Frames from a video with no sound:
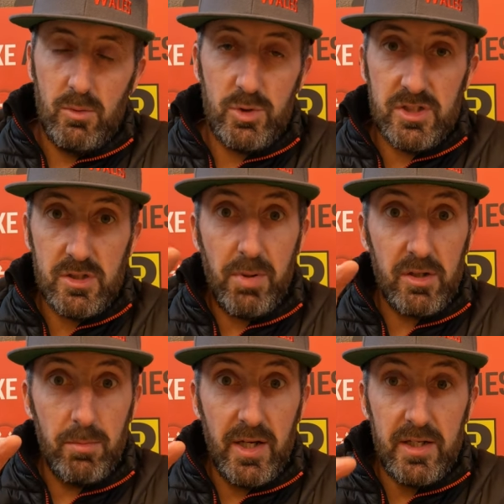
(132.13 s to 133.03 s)
which is a
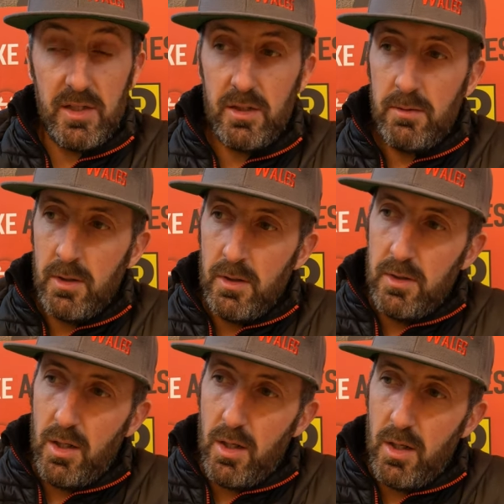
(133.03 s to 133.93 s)
plug and play thing,
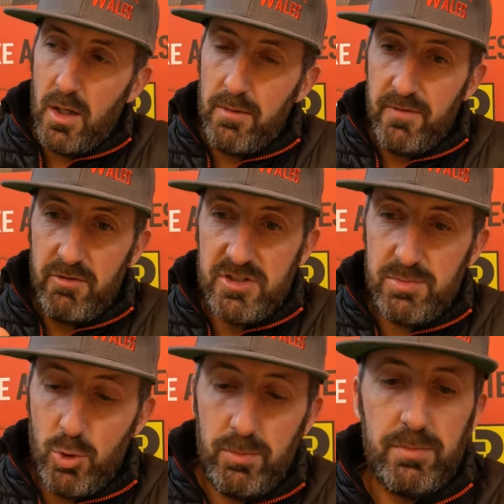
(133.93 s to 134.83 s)
uh, very
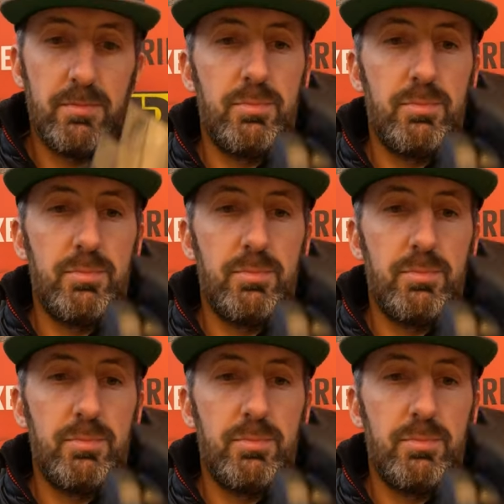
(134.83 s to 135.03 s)
small,